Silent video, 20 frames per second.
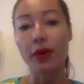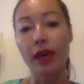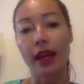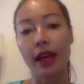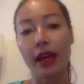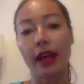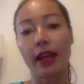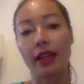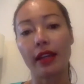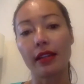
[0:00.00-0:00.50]

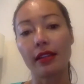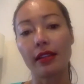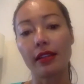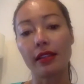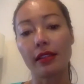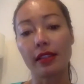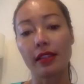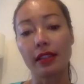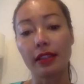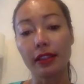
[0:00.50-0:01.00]
and
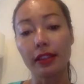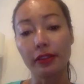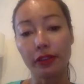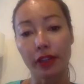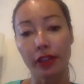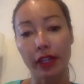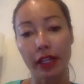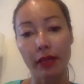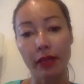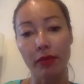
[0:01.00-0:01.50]

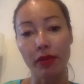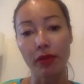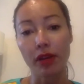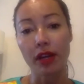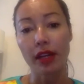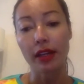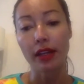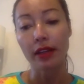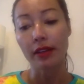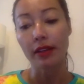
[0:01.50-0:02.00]
delivering
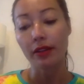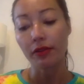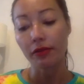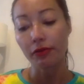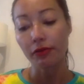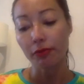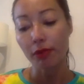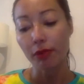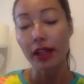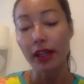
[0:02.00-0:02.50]
upon
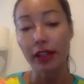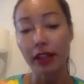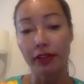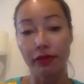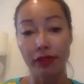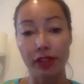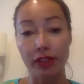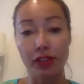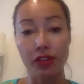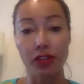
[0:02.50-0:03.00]
product
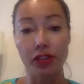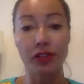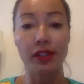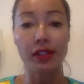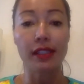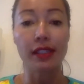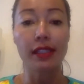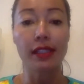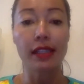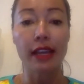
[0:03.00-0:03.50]
features
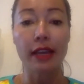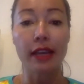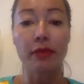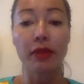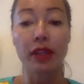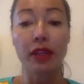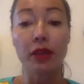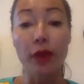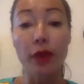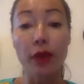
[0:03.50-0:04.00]
in a
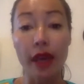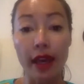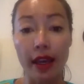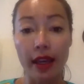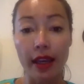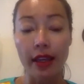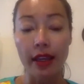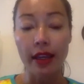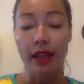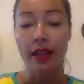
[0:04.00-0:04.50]
timely
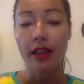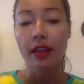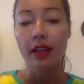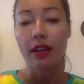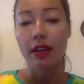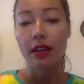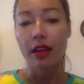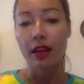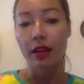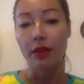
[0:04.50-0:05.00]
way.
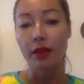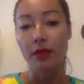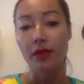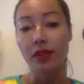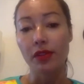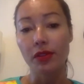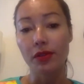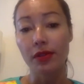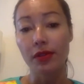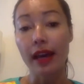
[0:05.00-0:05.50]

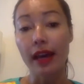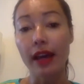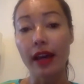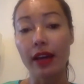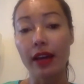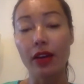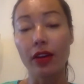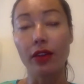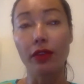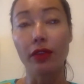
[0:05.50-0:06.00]
So
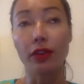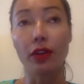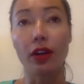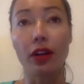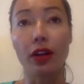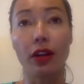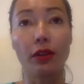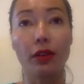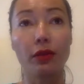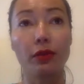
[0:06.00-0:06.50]
that
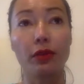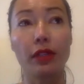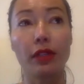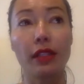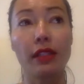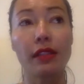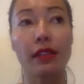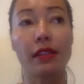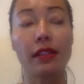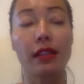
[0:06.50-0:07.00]
overall
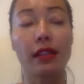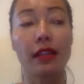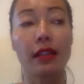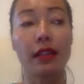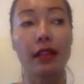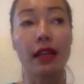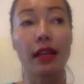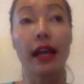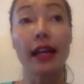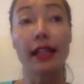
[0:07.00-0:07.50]
was
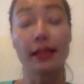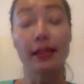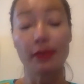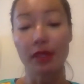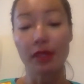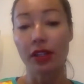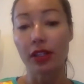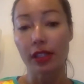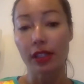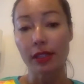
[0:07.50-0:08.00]
has
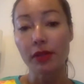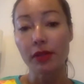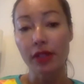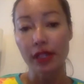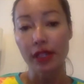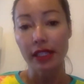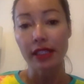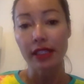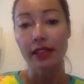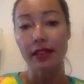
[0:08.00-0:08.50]
been our
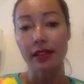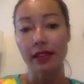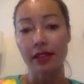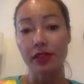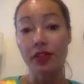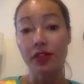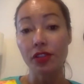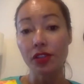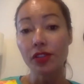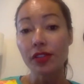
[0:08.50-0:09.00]
experience
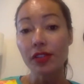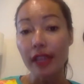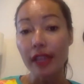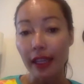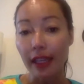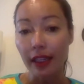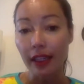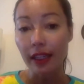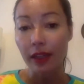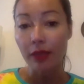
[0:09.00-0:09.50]
to
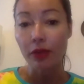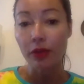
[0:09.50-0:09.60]
date, and we're